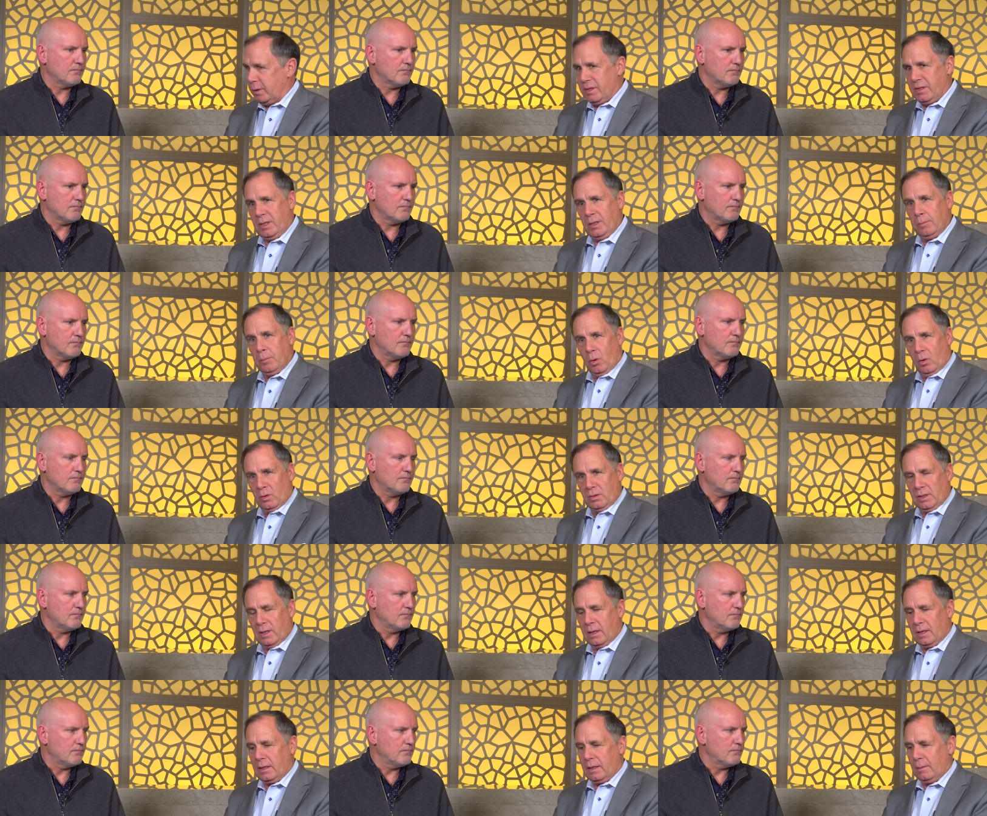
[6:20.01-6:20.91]
Speaker 1: We see
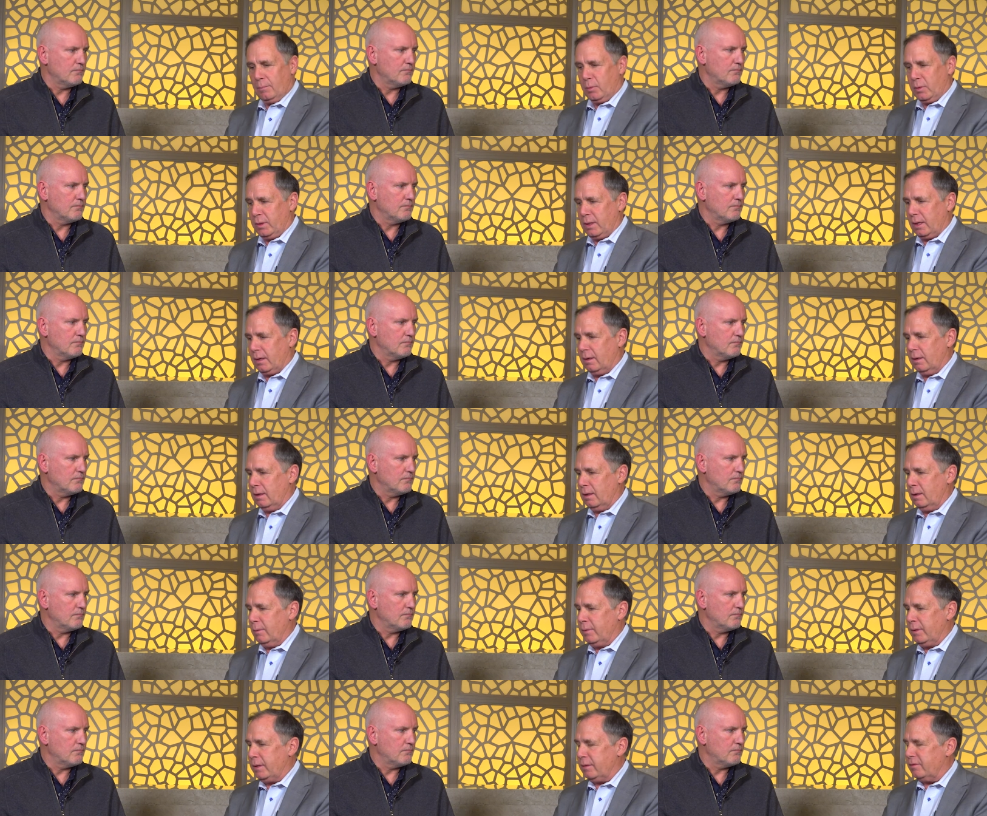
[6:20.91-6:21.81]
Bolduc up with the
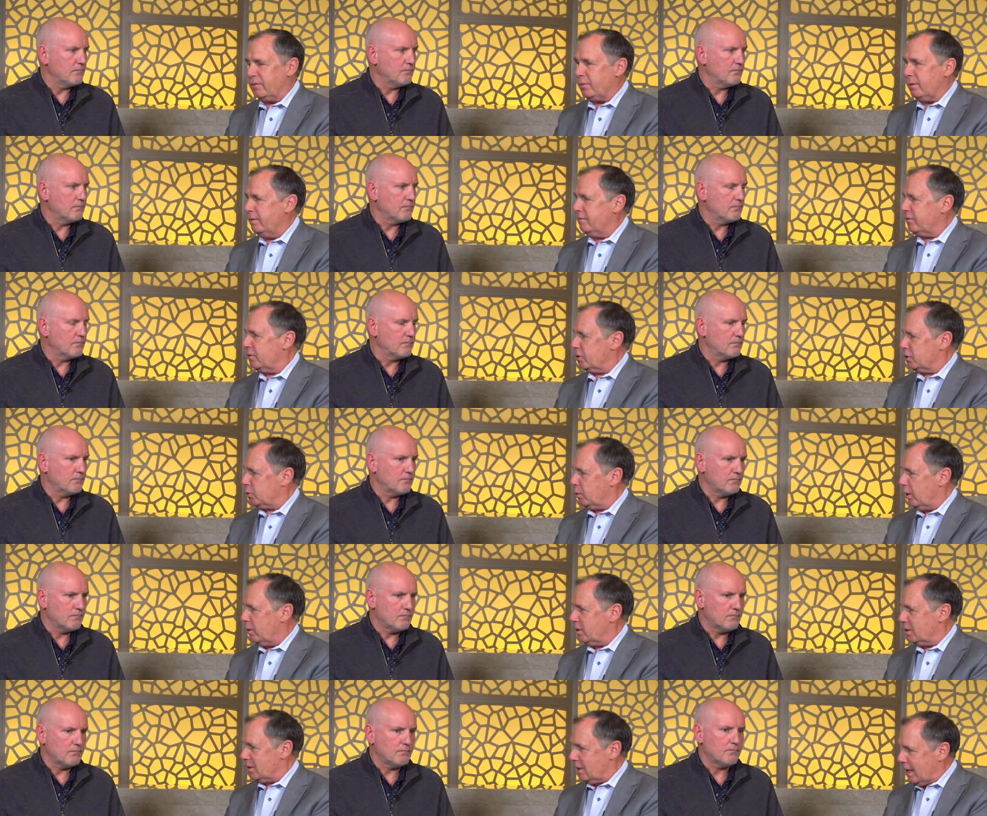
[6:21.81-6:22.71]
club. You had three first
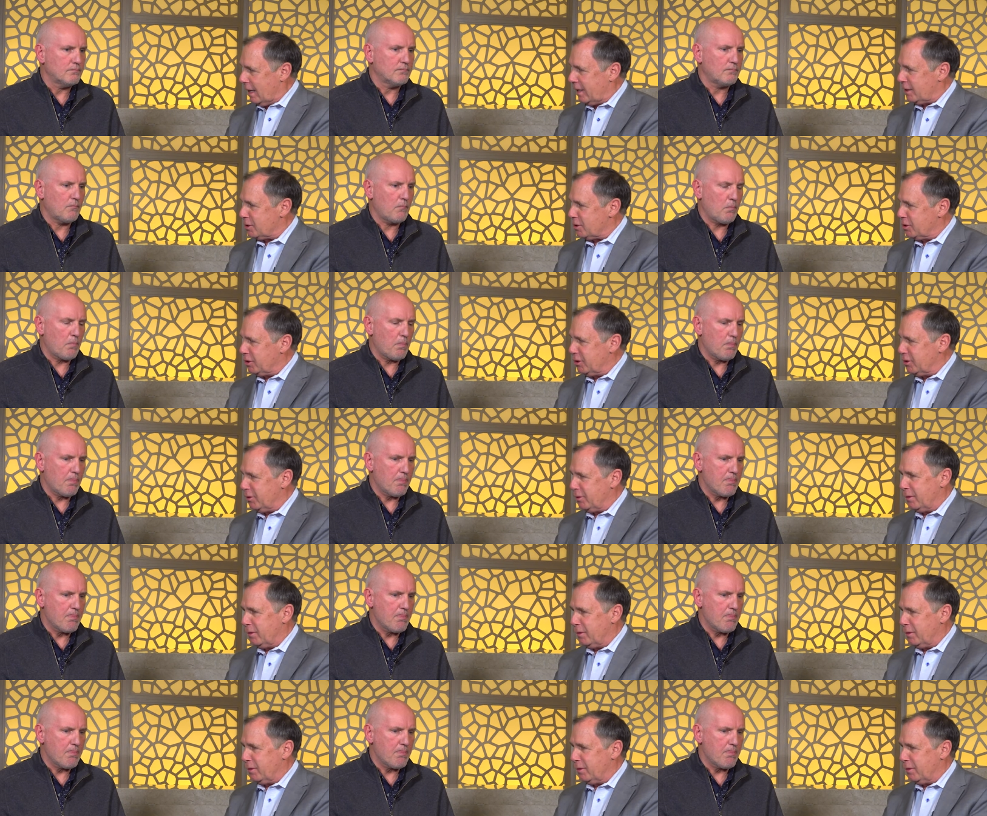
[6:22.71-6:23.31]
rounders last year.